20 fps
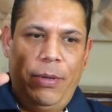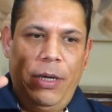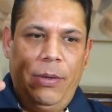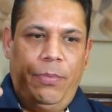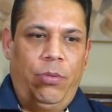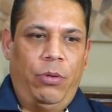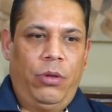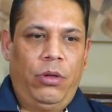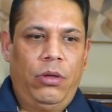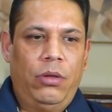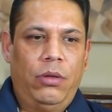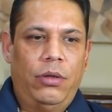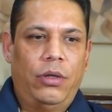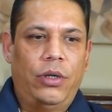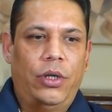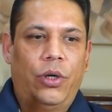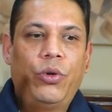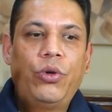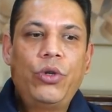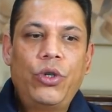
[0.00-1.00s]
people
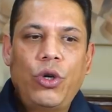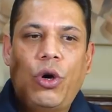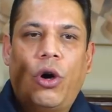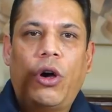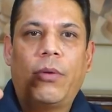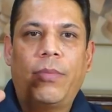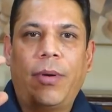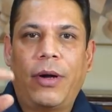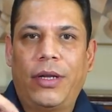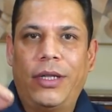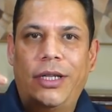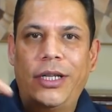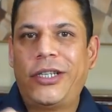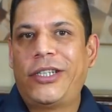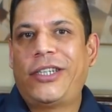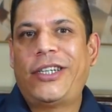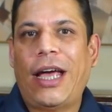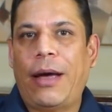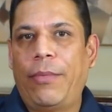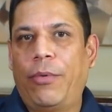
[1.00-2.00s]
don't talk about
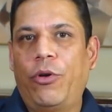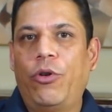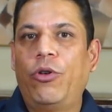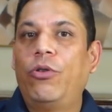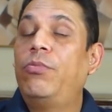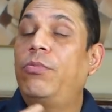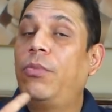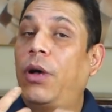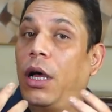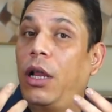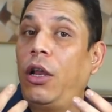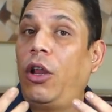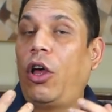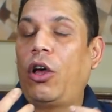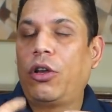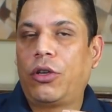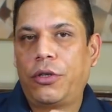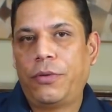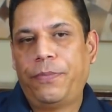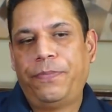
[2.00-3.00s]
this Tabarome a
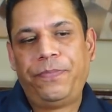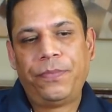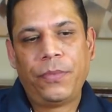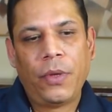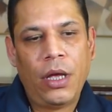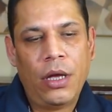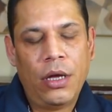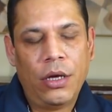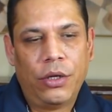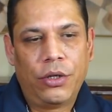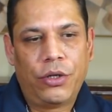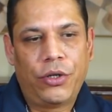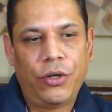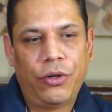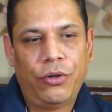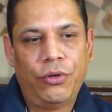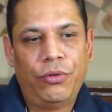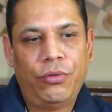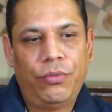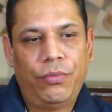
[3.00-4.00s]
lot.
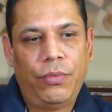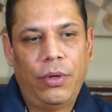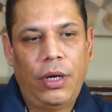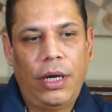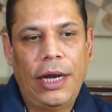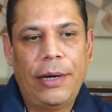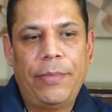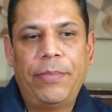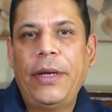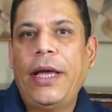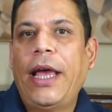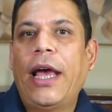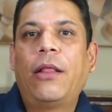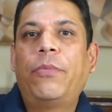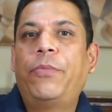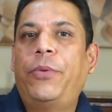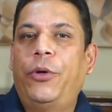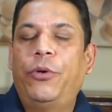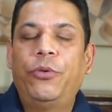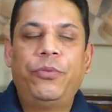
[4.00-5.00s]
So let me
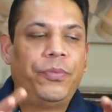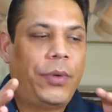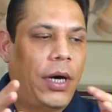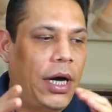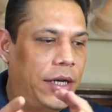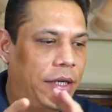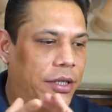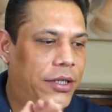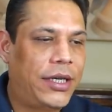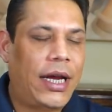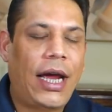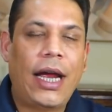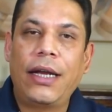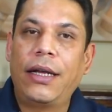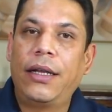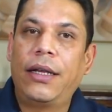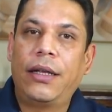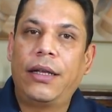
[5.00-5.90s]
help you understand